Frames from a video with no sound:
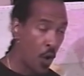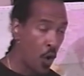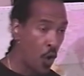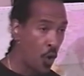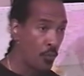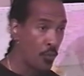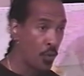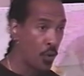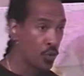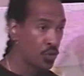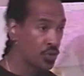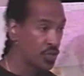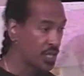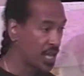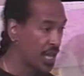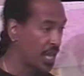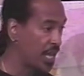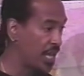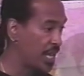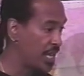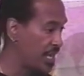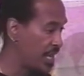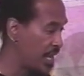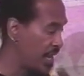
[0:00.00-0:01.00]
almost
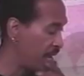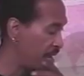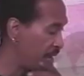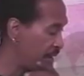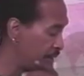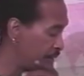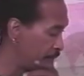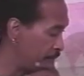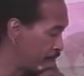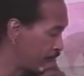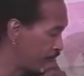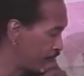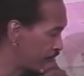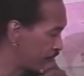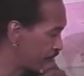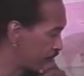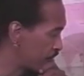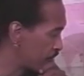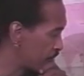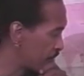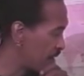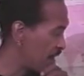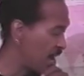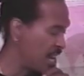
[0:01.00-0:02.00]
a, um,
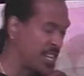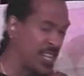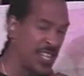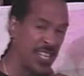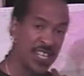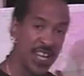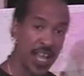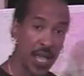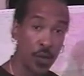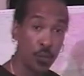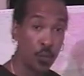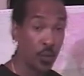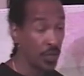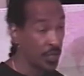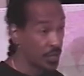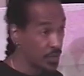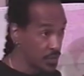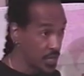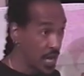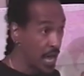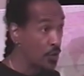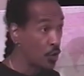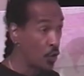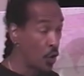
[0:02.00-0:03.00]
a ne well,
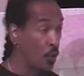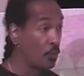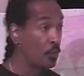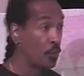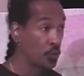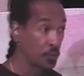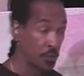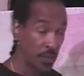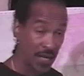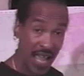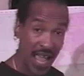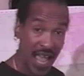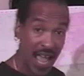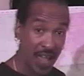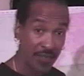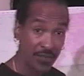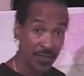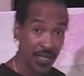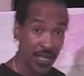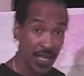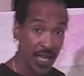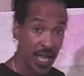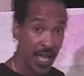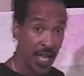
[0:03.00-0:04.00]
not almost, but
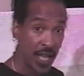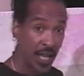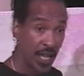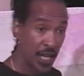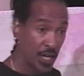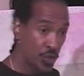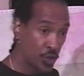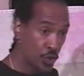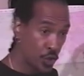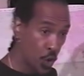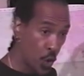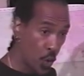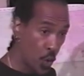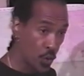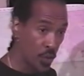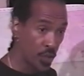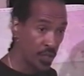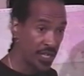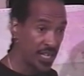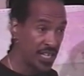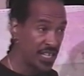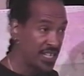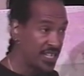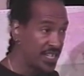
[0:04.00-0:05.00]
having a
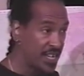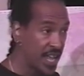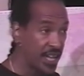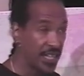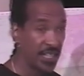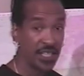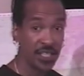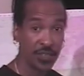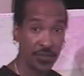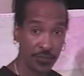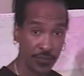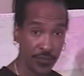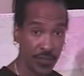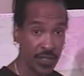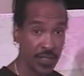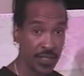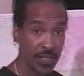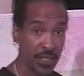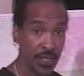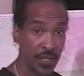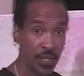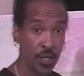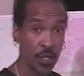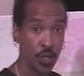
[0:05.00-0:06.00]
totally negative
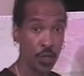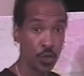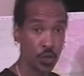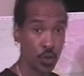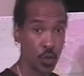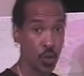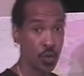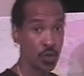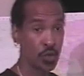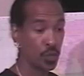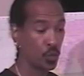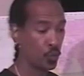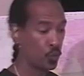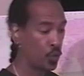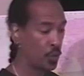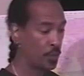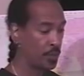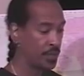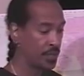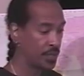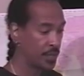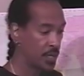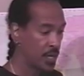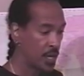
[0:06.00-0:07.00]
feeling towards the
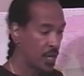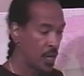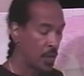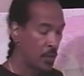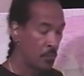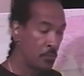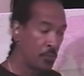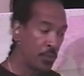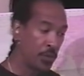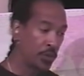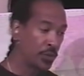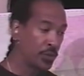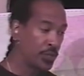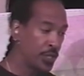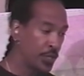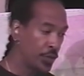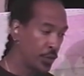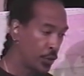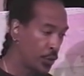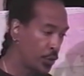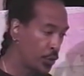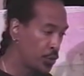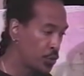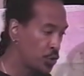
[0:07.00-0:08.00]
woman, building
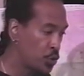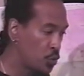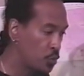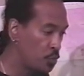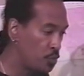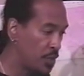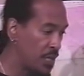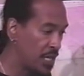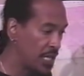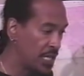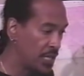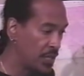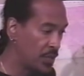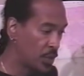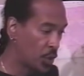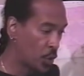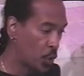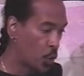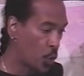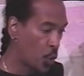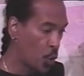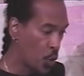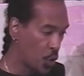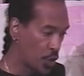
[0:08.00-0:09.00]
her to be the
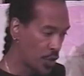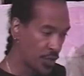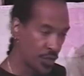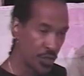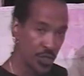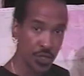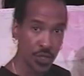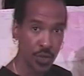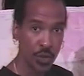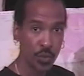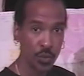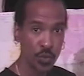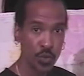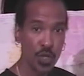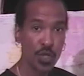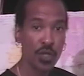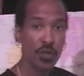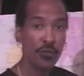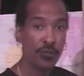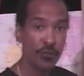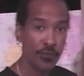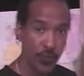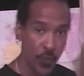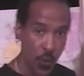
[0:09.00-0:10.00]
cornerstone to the
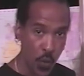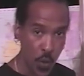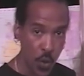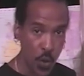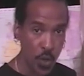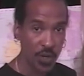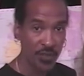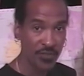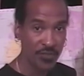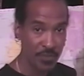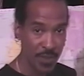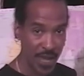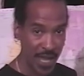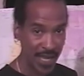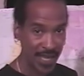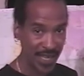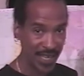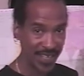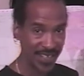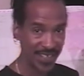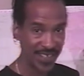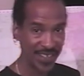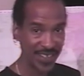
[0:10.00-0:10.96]
fall of man.